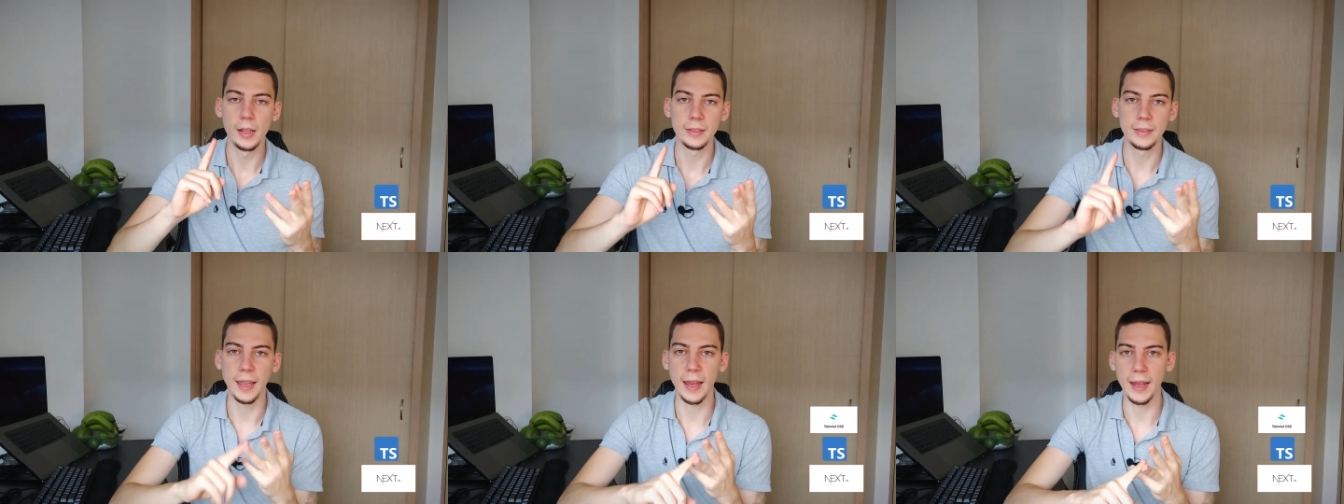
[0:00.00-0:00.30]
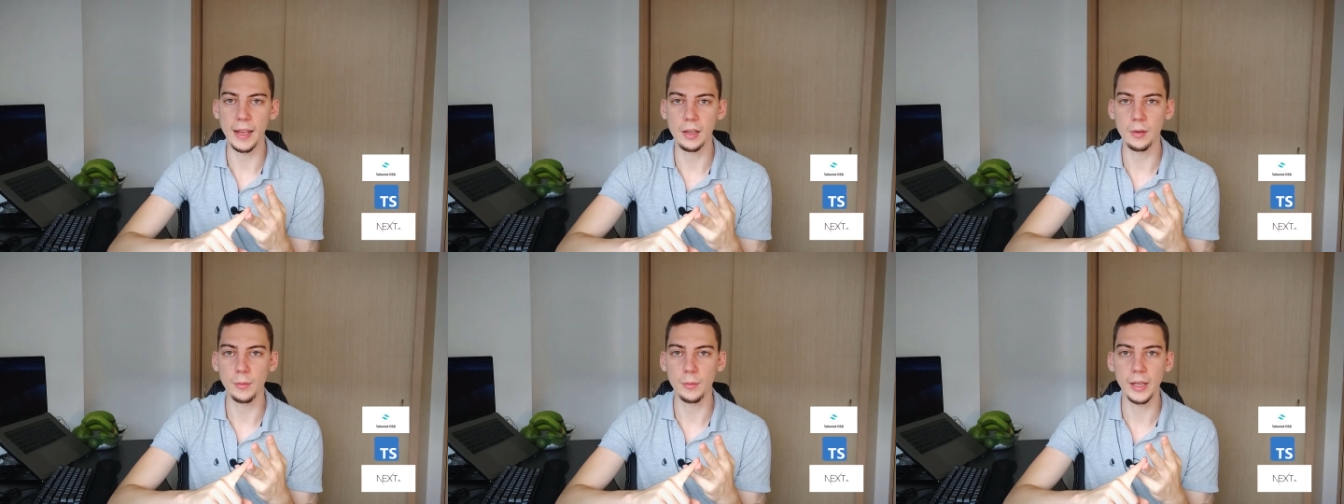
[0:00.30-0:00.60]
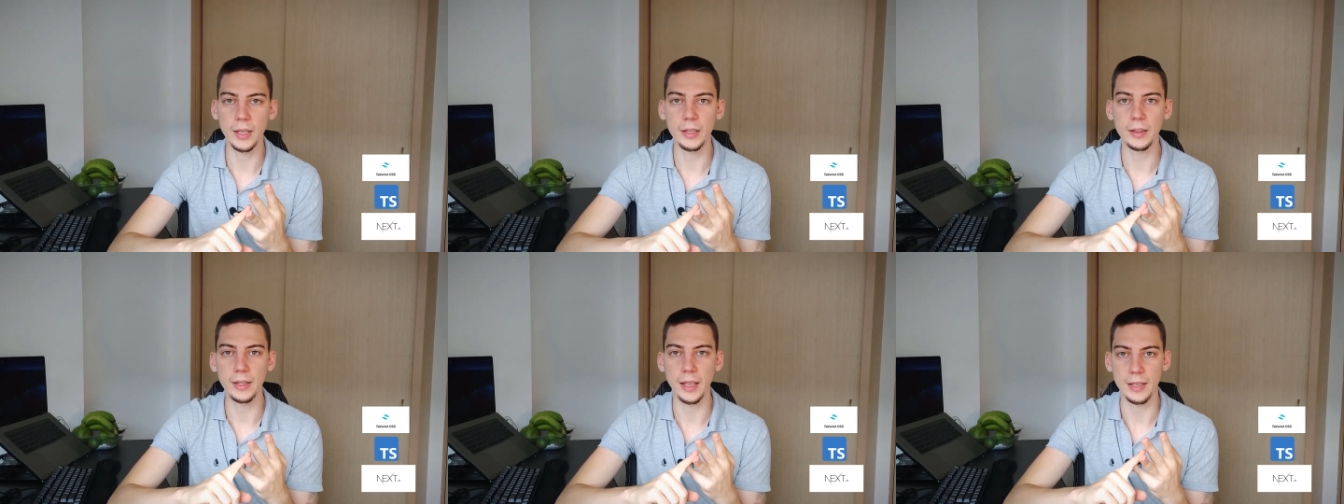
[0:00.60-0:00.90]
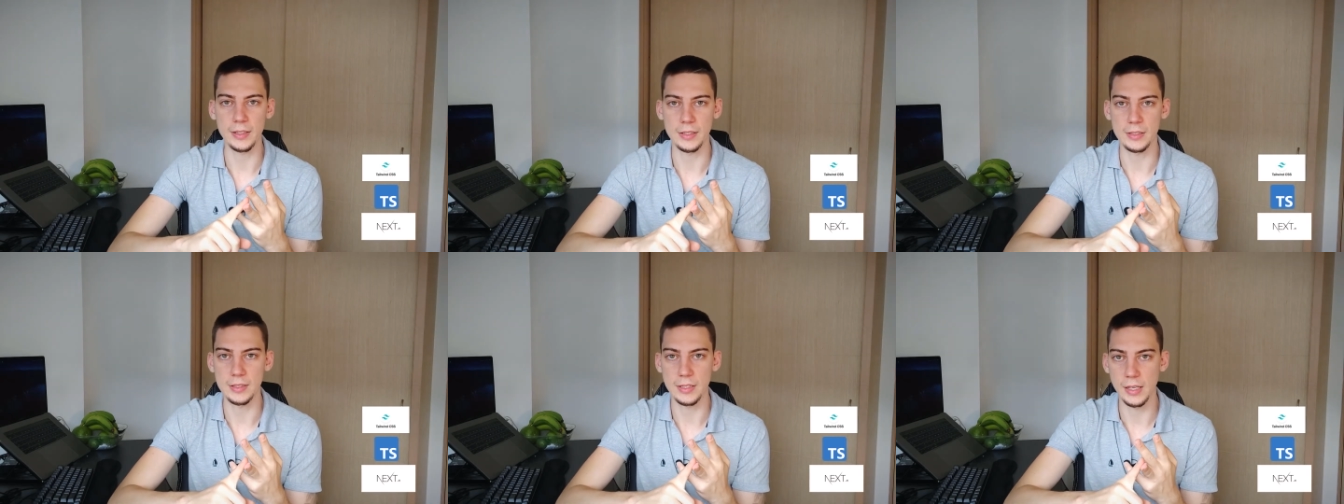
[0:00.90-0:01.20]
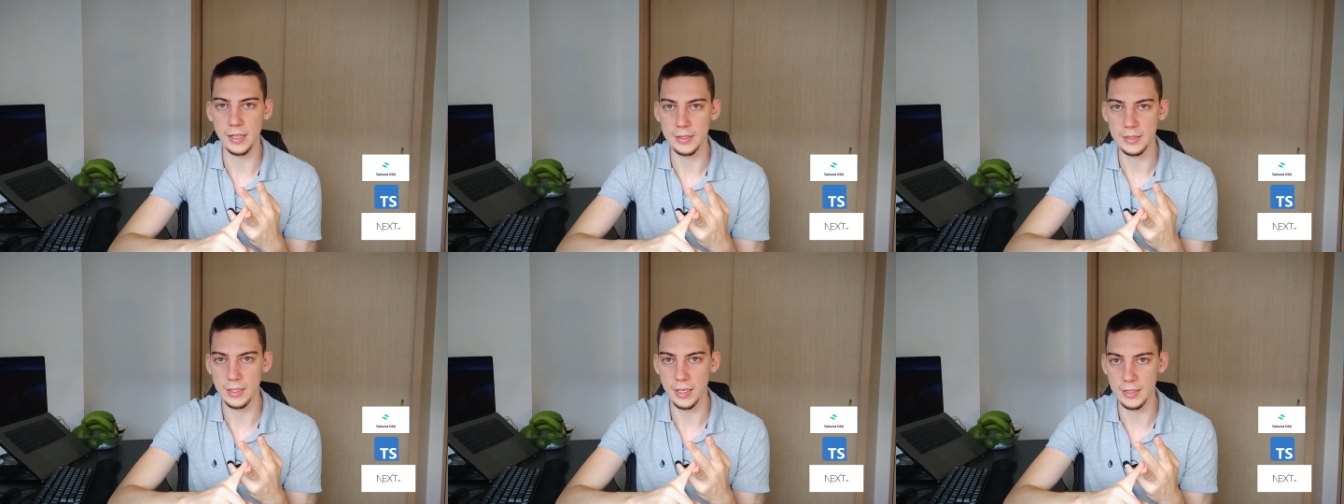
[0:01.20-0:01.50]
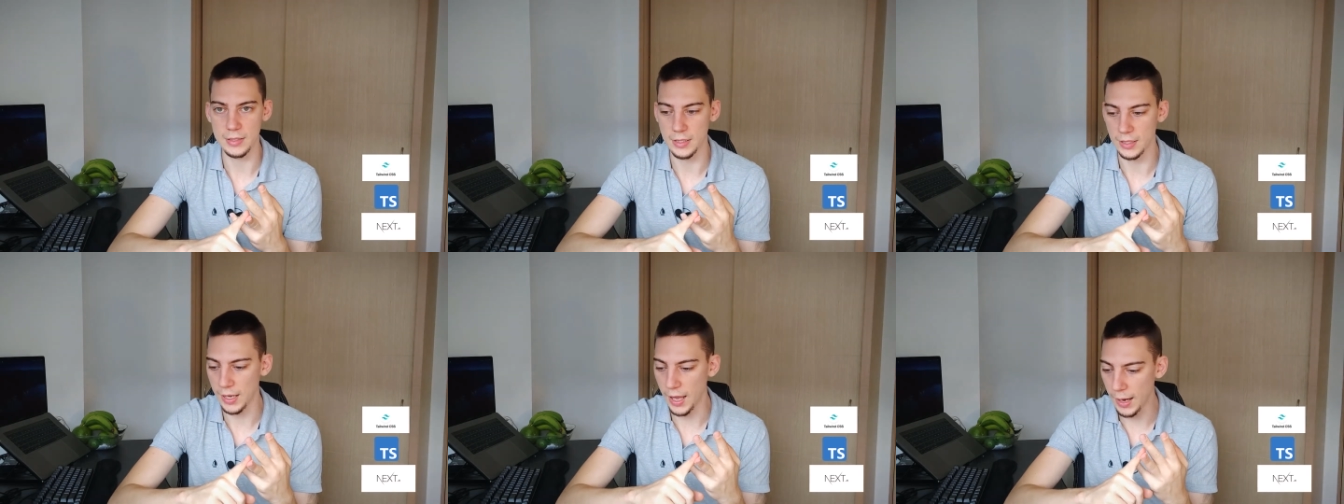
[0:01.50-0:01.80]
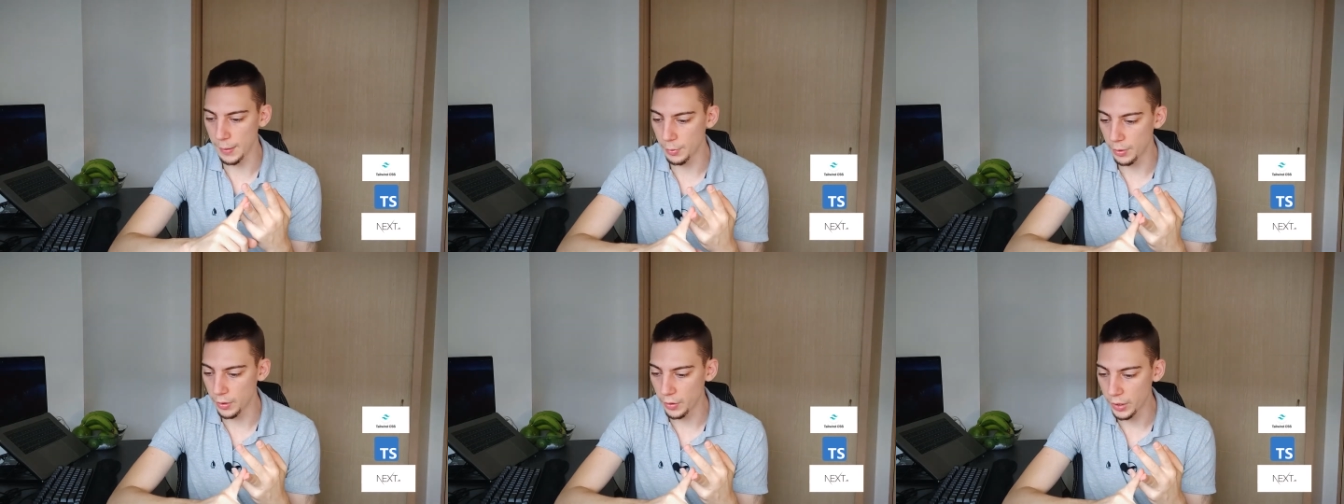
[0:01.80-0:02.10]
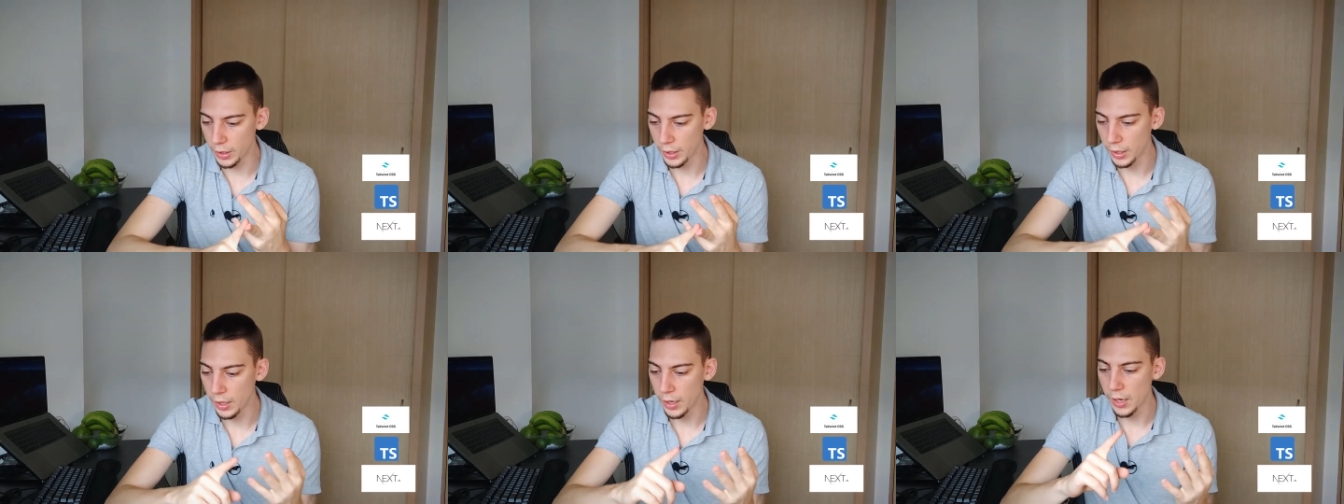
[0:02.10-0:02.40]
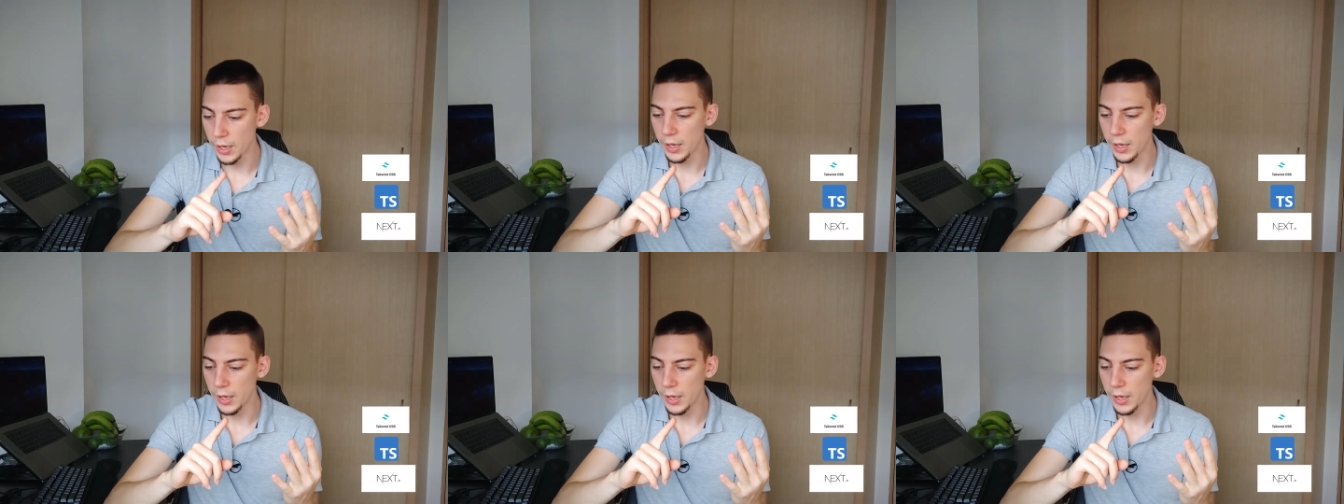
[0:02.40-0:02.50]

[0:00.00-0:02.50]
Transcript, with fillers: Tailwind as a CSS library,